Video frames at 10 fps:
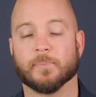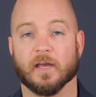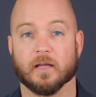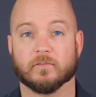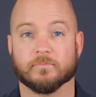
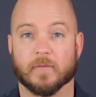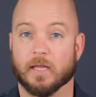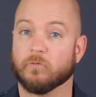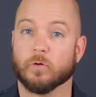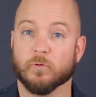pads
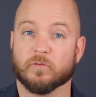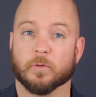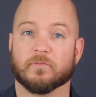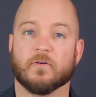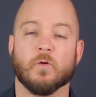and
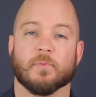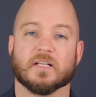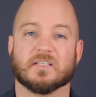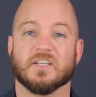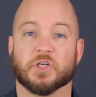removable foam
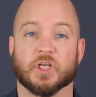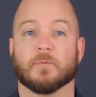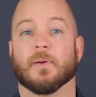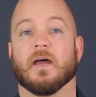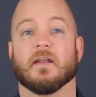bits in the
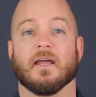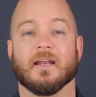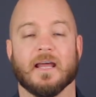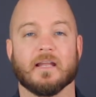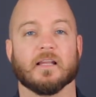cheek pad
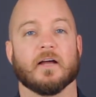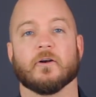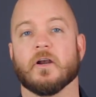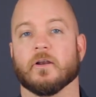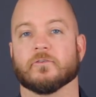and
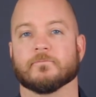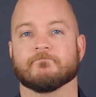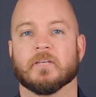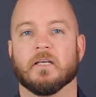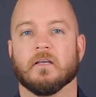headliner areas,
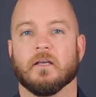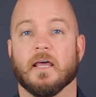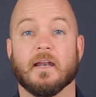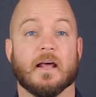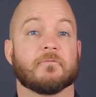
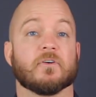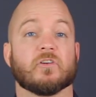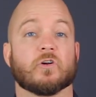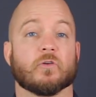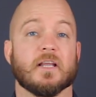in an effort
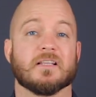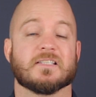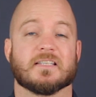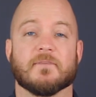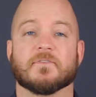to create the
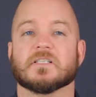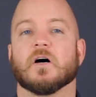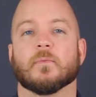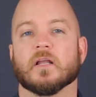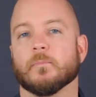safest
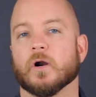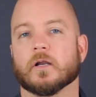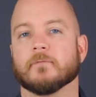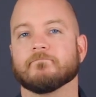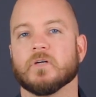helmet on the
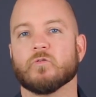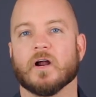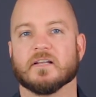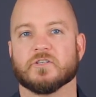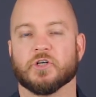market,
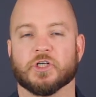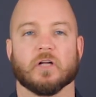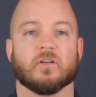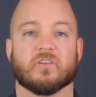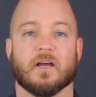Arai's
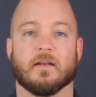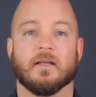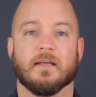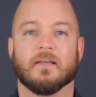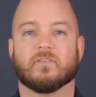shell design
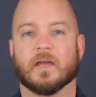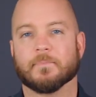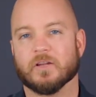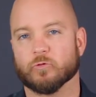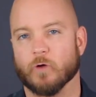is
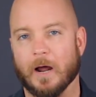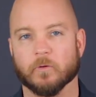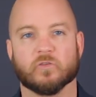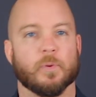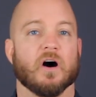kept as
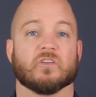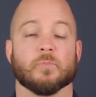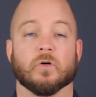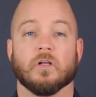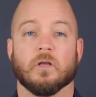round as
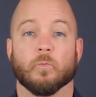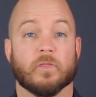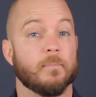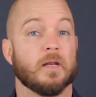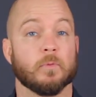possible,
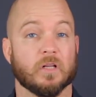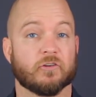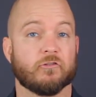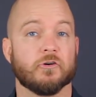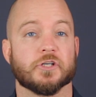with minimal
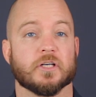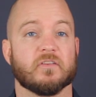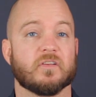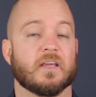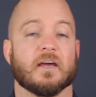
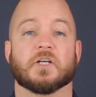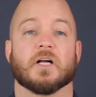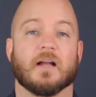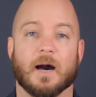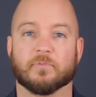extrusions to catch
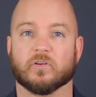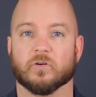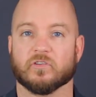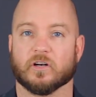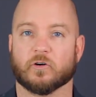on
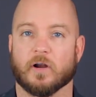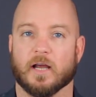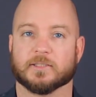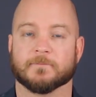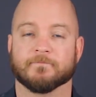obstacles in a crash.